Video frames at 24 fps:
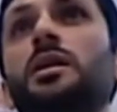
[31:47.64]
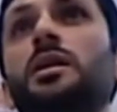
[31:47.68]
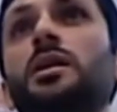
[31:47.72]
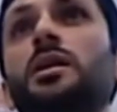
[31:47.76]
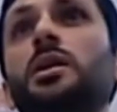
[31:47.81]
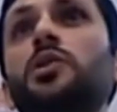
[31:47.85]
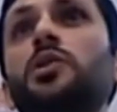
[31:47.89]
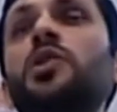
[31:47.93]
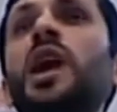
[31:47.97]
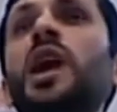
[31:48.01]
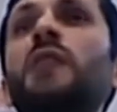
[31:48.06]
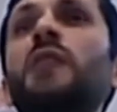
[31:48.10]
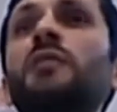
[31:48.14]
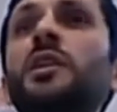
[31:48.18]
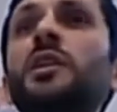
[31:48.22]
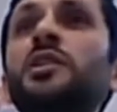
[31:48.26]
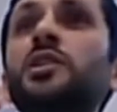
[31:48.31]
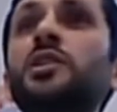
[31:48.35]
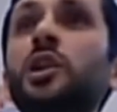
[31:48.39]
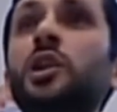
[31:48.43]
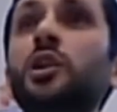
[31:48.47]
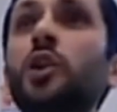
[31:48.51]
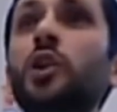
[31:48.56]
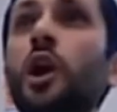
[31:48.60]
You have
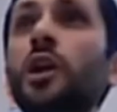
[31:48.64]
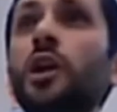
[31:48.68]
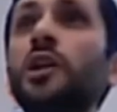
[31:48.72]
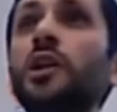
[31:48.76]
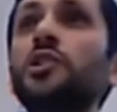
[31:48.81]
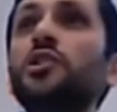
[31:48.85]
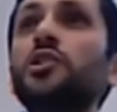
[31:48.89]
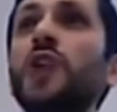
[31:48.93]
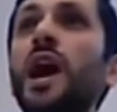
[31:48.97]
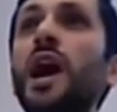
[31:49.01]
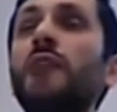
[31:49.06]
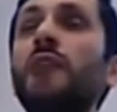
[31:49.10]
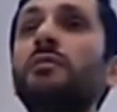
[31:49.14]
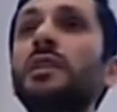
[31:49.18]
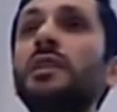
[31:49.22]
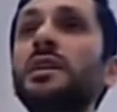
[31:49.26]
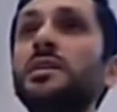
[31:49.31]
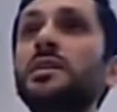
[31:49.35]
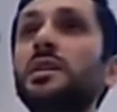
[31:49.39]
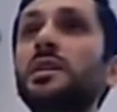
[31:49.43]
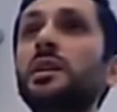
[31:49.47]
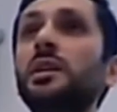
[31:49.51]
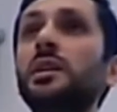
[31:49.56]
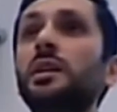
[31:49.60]
little knowledge, you have
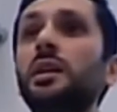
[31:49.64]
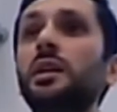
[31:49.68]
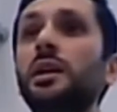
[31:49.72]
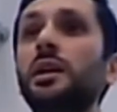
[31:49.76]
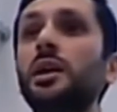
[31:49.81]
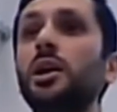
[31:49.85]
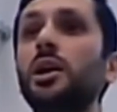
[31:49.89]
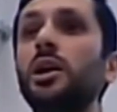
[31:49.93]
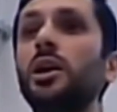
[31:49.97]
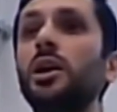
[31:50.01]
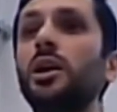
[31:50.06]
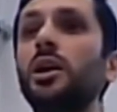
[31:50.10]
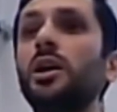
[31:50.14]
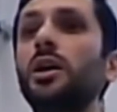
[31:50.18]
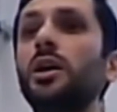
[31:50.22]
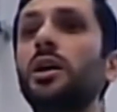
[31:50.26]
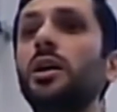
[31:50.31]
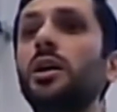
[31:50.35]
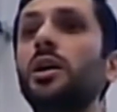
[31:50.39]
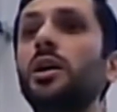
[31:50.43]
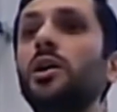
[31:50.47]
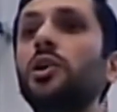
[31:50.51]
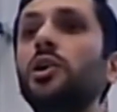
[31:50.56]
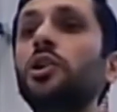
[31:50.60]
little
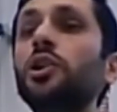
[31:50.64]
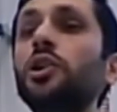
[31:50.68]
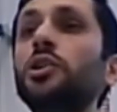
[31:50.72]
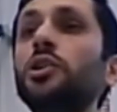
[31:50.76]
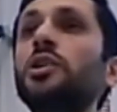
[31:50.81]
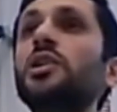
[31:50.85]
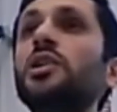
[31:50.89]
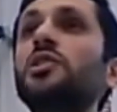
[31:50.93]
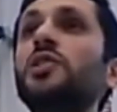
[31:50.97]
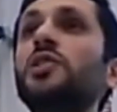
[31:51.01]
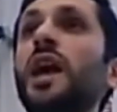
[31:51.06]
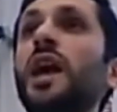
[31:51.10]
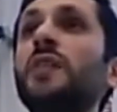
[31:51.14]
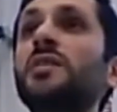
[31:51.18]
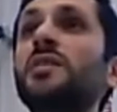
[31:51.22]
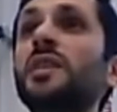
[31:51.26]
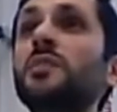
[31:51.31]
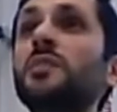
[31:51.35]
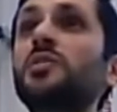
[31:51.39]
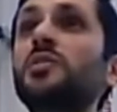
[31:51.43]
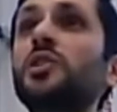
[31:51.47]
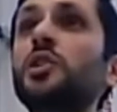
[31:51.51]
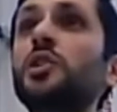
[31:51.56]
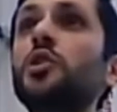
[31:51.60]
goodness, you have
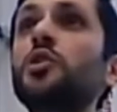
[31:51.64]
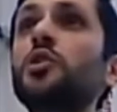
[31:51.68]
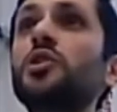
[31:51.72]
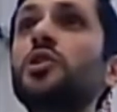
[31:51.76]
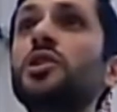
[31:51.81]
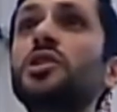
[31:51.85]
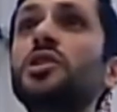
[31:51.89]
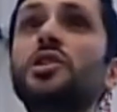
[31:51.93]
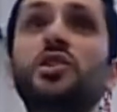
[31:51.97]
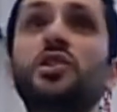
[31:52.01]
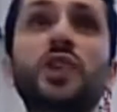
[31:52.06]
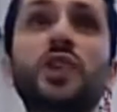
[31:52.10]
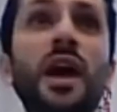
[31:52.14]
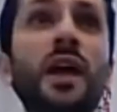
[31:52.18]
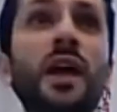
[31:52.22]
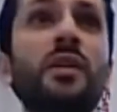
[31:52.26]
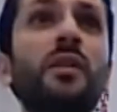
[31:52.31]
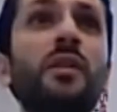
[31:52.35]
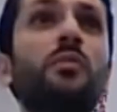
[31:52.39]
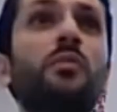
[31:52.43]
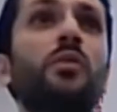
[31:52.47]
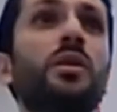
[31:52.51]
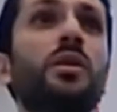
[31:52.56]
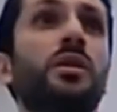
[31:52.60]
some solutions, share
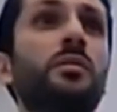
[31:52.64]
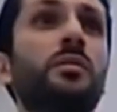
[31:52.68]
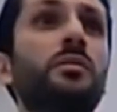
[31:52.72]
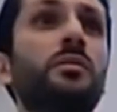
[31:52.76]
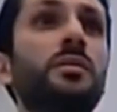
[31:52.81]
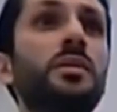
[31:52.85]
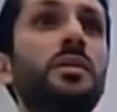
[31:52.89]
them with them.